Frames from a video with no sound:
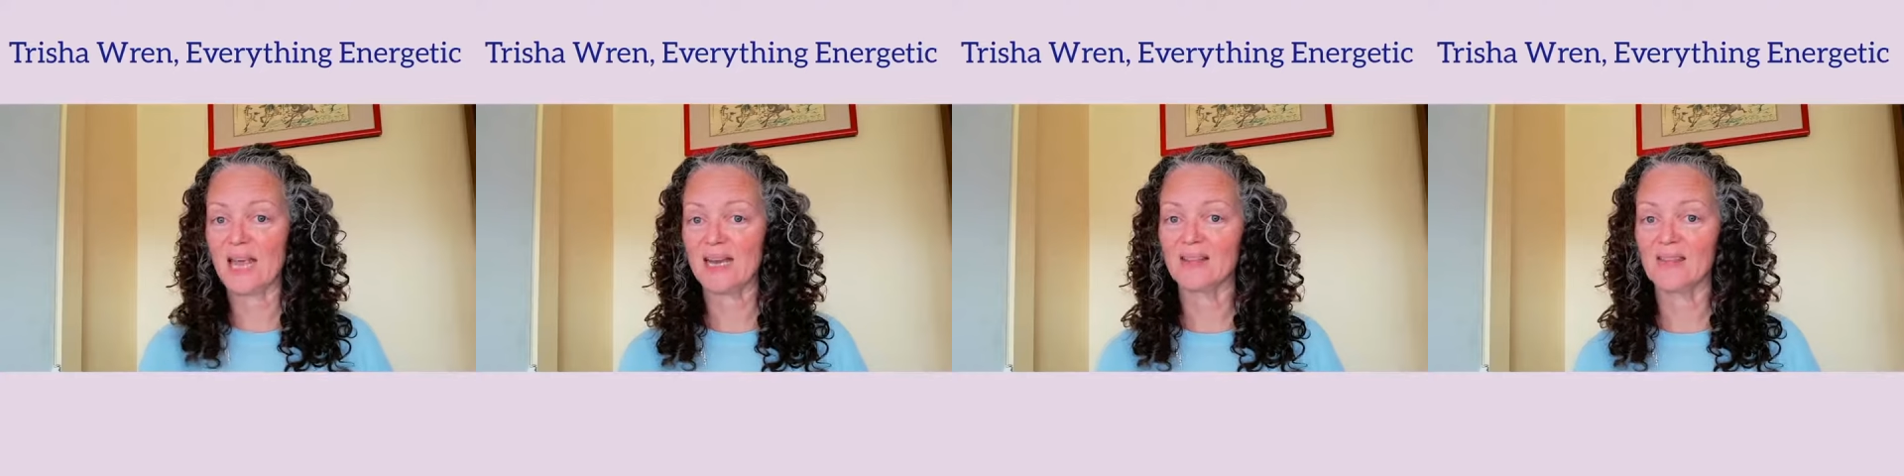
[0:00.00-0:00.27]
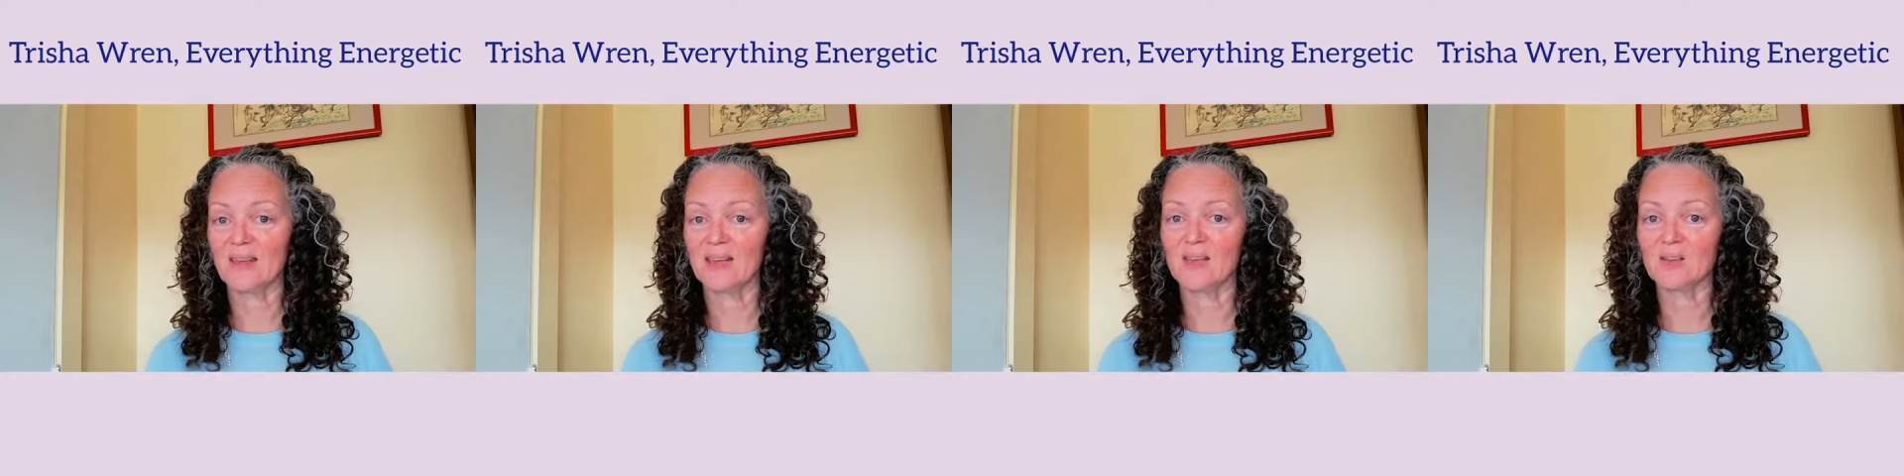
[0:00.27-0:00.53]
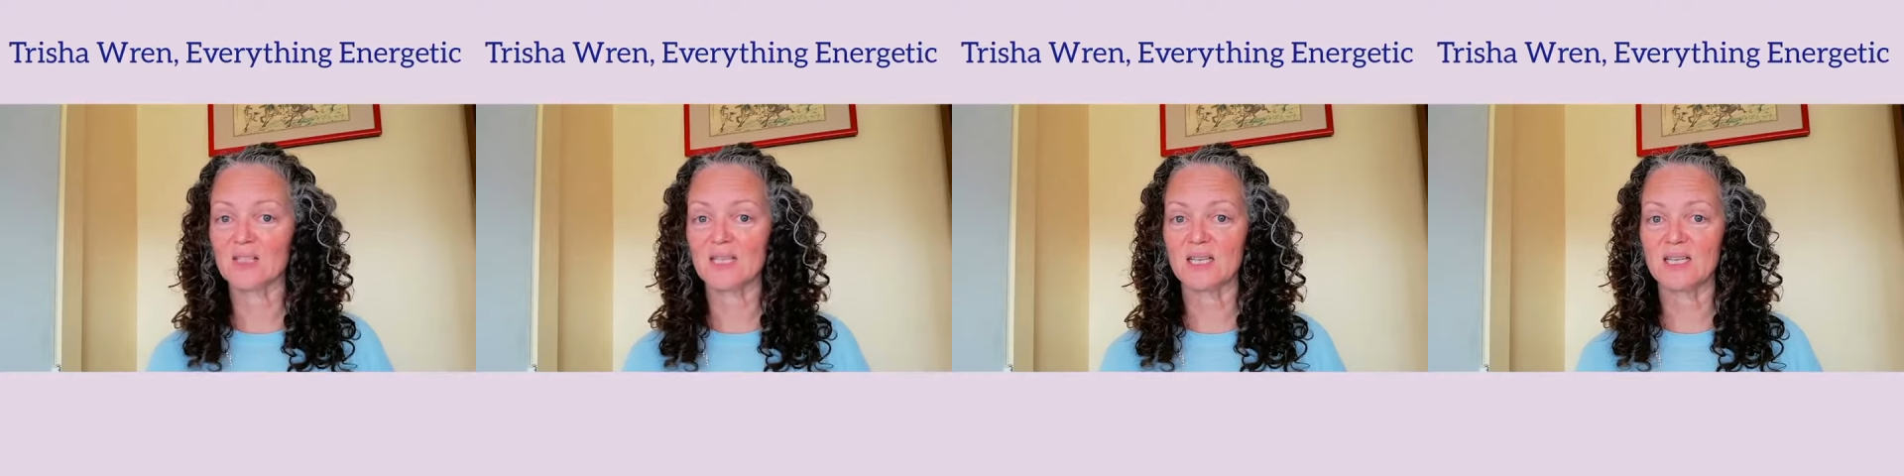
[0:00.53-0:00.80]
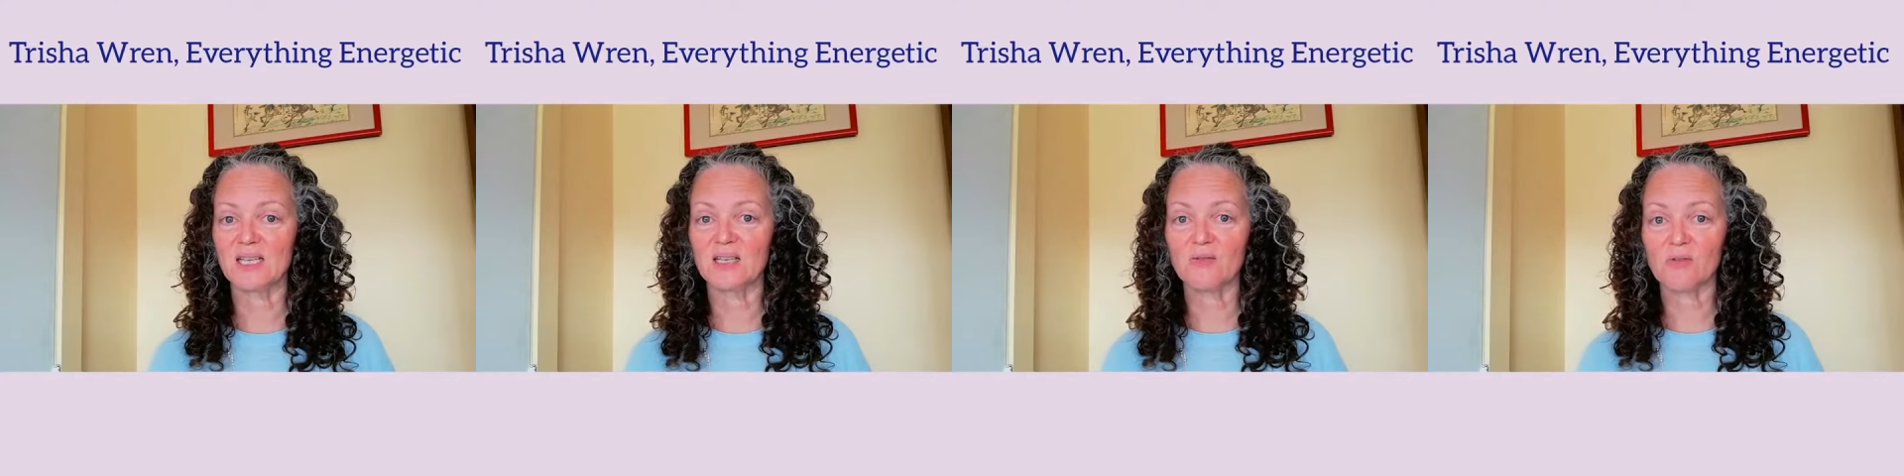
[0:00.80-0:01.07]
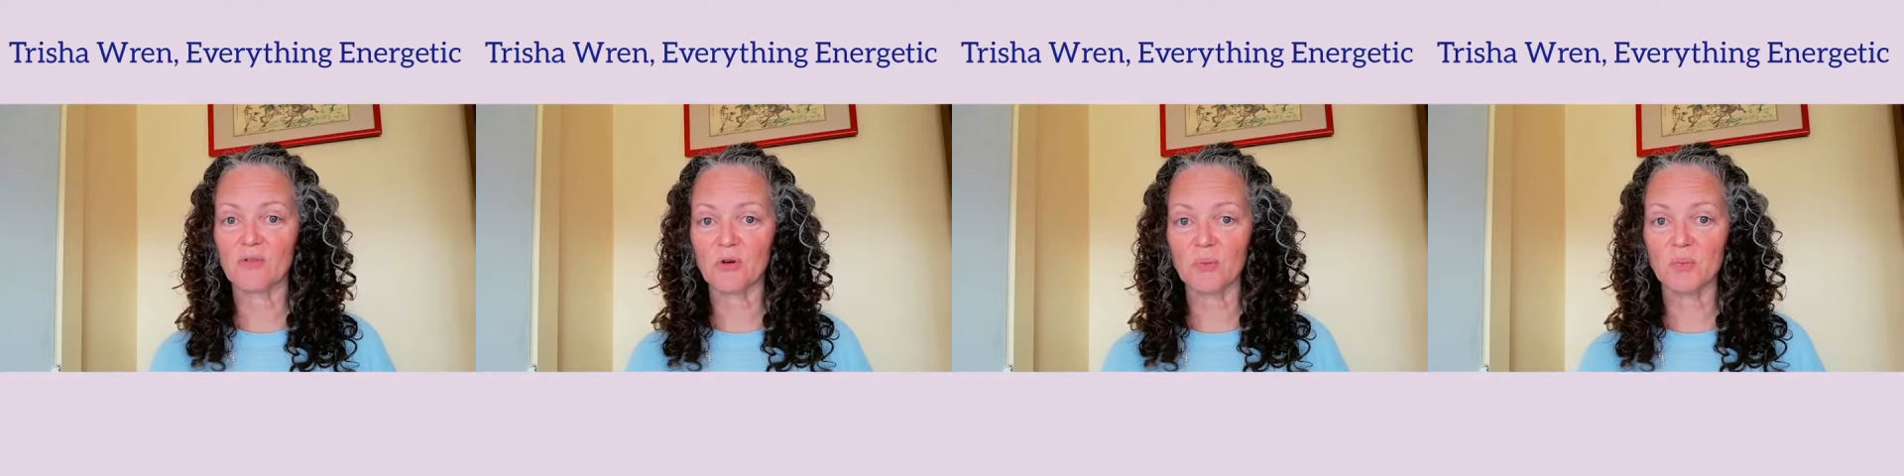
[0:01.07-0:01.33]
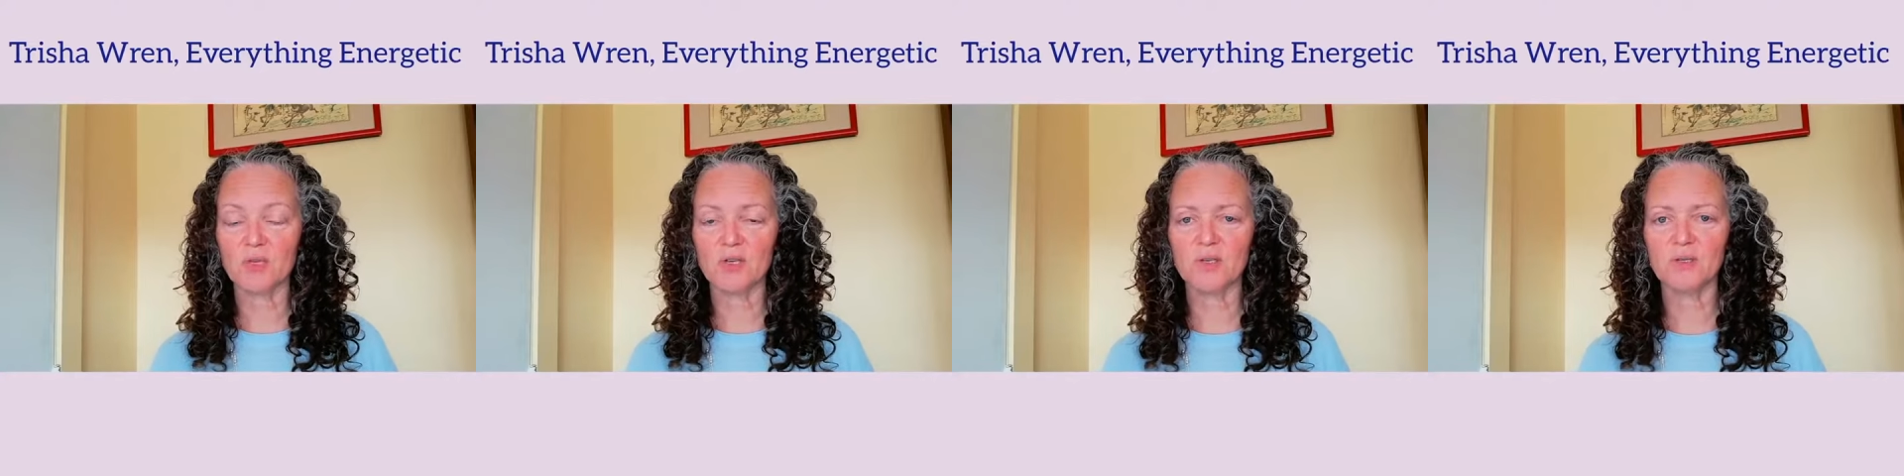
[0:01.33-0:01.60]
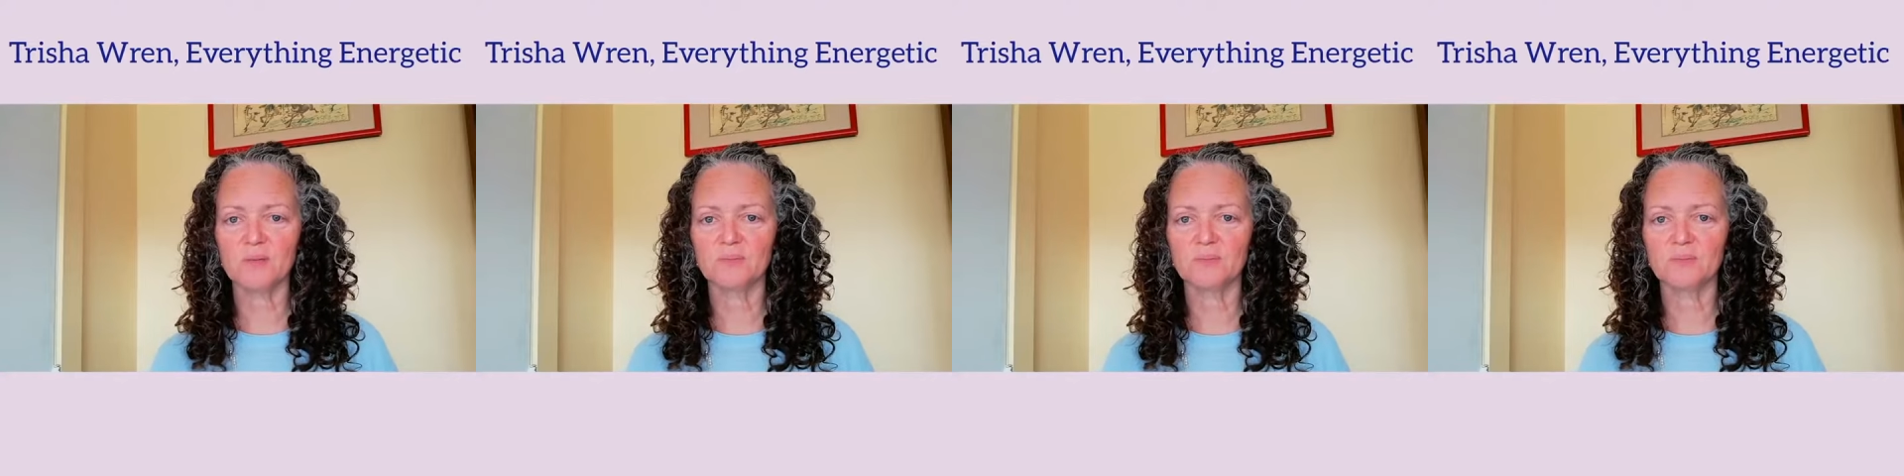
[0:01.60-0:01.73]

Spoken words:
anything else they need from you?